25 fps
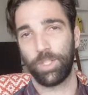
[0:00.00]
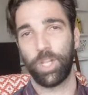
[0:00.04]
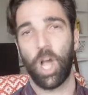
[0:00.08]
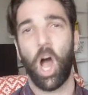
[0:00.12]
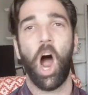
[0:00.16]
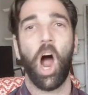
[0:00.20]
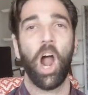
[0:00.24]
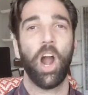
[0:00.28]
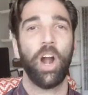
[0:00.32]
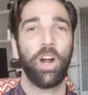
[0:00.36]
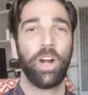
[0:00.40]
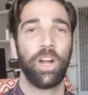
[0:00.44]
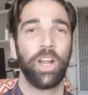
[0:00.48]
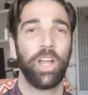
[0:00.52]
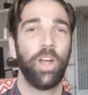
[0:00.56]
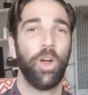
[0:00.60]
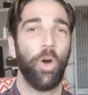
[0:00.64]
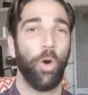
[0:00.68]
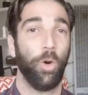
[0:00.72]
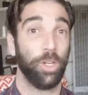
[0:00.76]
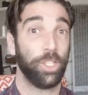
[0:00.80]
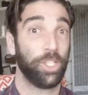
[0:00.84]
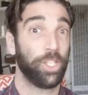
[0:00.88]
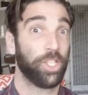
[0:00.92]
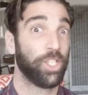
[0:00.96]
Heart,
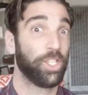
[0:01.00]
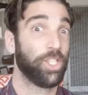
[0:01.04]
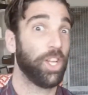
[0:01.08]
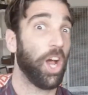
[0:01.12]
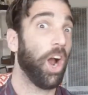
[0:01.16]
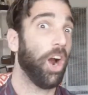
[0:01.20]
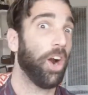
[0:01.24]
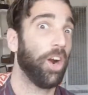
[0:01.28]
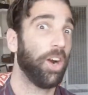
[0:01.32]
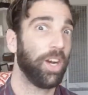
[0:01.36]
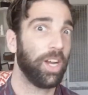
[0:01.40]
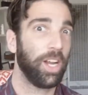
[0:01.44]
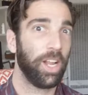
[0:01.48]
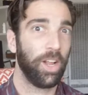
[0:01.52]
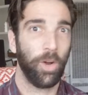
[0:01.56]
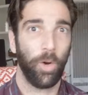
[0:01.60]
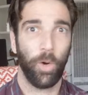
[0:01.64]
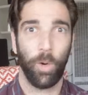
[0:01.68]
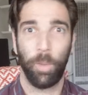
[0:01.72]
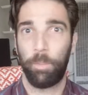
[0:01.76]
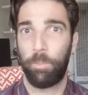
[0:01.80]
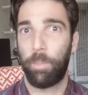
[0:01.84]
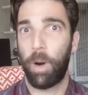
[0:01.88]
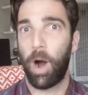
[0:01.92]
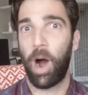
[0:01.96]
or start, or
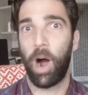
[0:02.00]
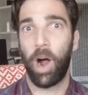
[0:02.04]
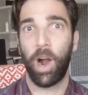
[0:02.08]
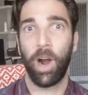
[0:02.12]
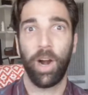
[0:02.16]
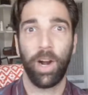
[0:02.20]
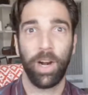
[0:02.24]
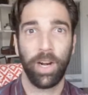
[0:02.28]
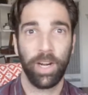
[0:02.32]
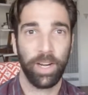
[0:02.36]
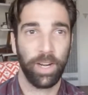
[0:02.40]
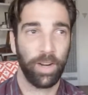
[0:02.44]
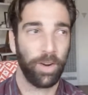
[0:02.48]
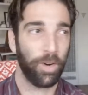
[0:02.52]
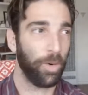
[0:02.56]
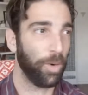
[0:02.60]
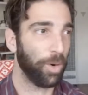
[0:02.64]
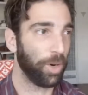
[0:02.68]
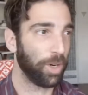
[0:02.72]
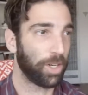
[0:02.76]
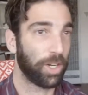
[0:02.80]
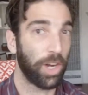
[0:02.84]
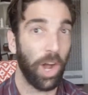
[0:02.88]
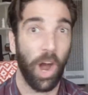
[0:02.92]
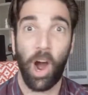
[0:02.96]
part, or
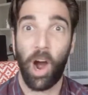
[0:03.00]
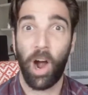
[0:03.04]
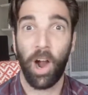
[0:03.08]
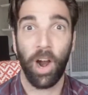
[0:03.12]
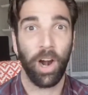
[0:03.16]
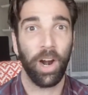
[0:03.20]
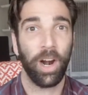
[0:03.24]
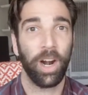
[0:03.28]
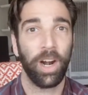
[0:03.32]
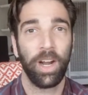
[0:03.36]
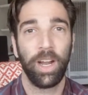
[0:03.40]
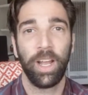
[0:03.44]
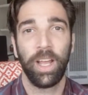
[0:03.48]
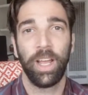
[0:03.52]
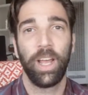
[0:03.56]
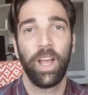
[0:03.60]
a car.